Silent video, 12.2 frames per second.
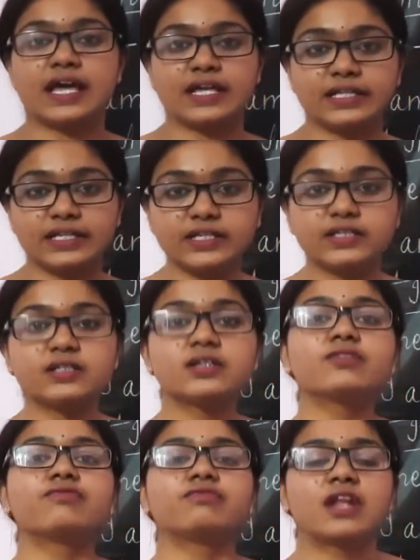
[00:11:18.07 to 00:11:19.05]
Little
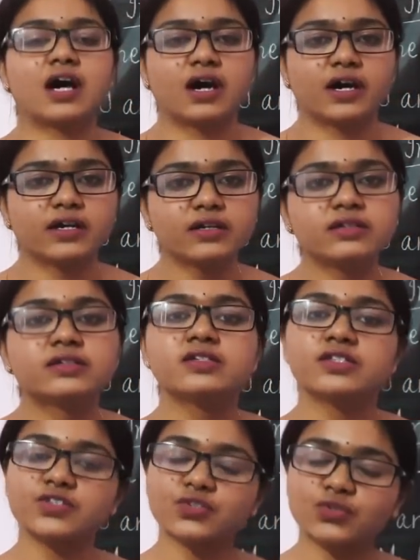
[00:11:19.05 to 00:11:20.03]
Flower
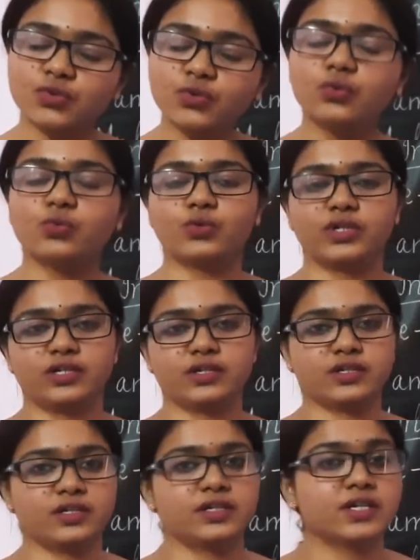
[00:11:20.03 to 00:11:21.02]
School.
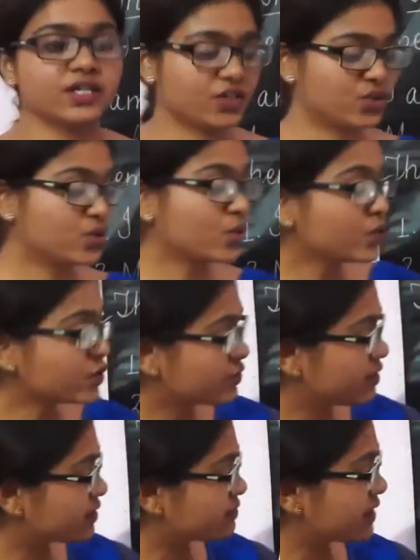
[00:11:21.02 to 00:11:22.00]
So you
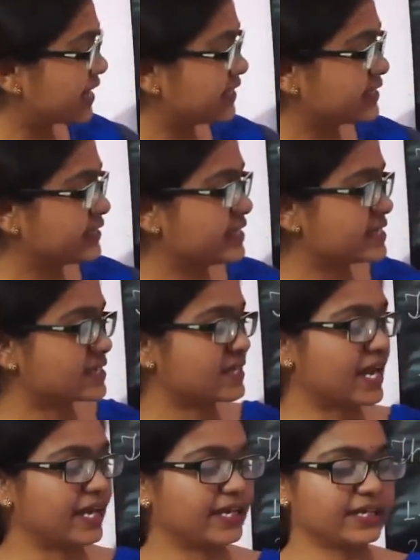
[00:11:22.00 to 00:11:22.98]
will write in this
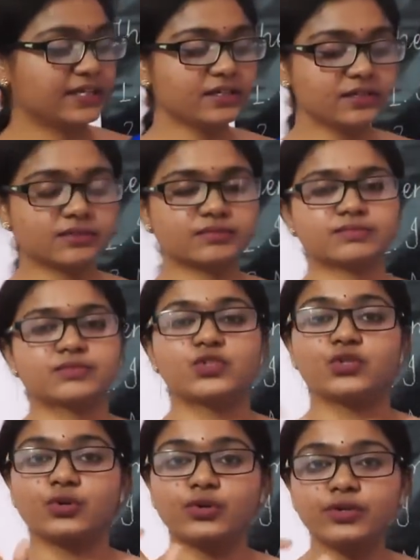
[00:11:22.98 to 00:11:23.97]
line
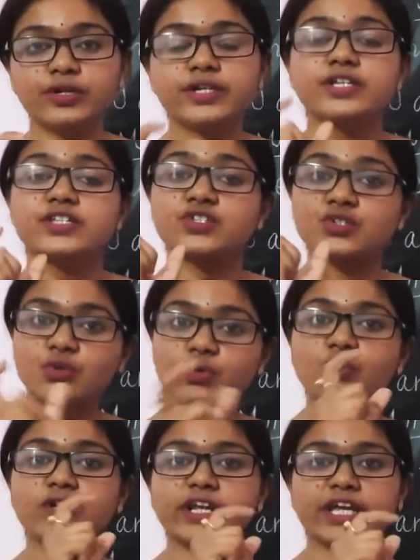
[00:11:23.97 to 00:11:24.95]
your school
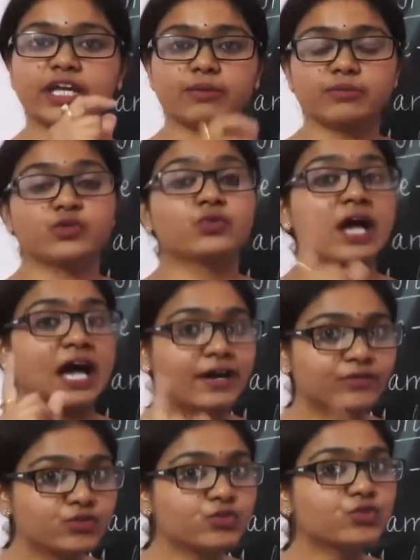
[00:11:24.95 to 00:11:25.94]
name. You have
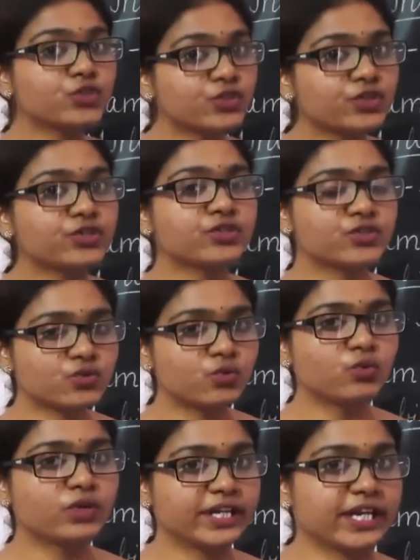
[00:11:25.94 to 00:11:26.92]
to know your school
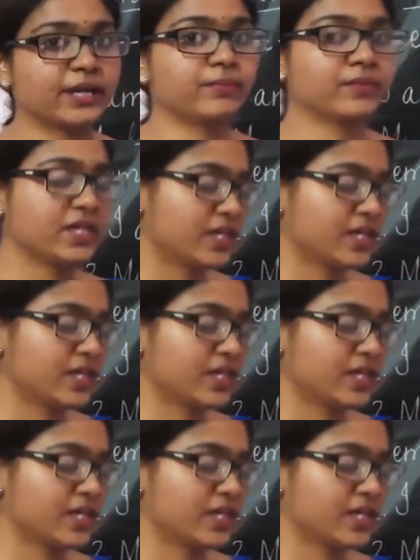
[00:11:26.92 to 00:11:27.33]
name.